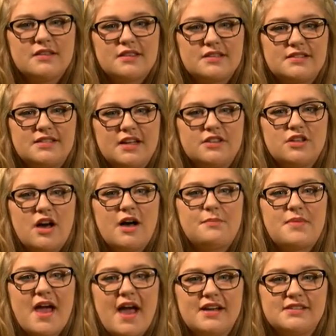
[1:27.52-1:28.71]
The state law
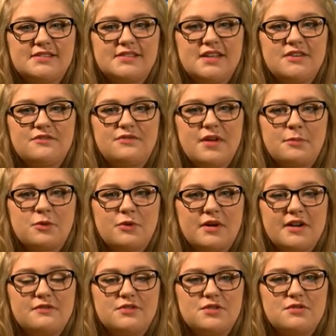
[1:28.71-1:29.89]
passed in
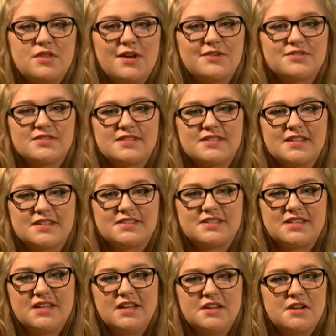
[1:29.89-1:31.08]
February of
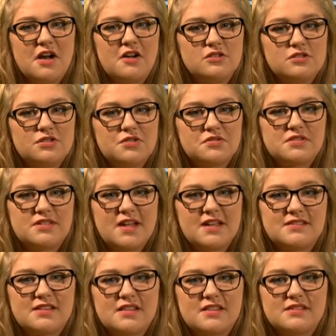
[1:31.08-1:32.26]
2016 also
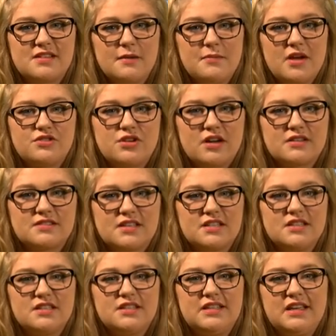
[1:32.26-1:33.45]
states that the semi trucks
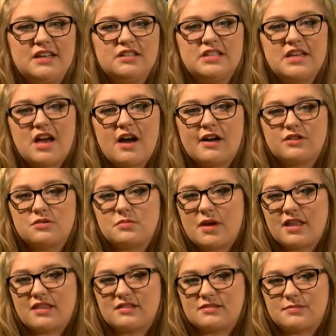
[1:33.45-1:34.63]
can legally
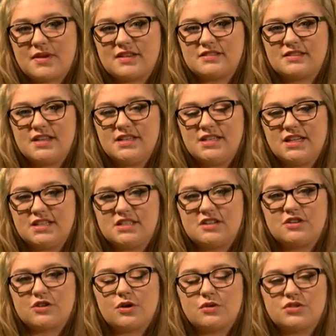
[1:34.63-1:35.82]
occupy the space they need to
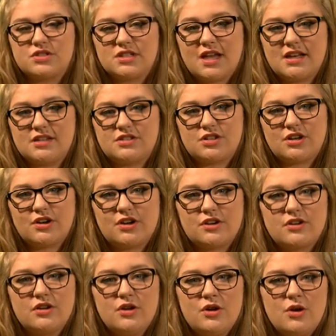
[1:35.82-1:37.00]
negotiate a
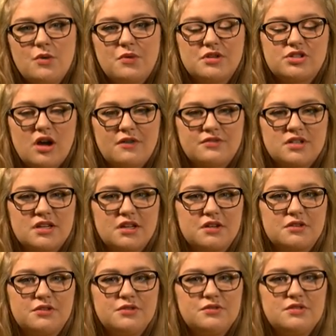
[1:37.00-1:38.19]
turn, which often
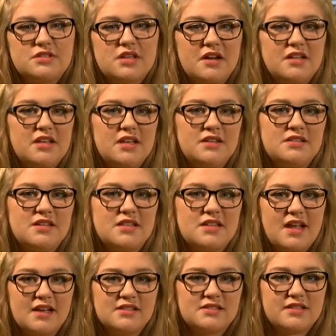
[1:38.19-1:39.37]
includes cutting into the
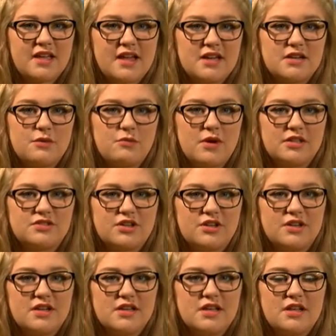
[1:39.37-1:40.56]
next lane while
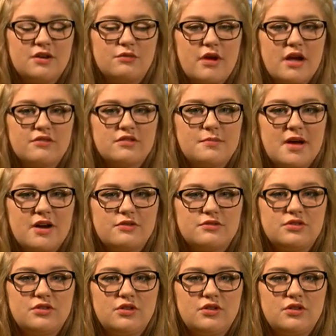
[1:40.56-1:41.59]
turning in a roundabout.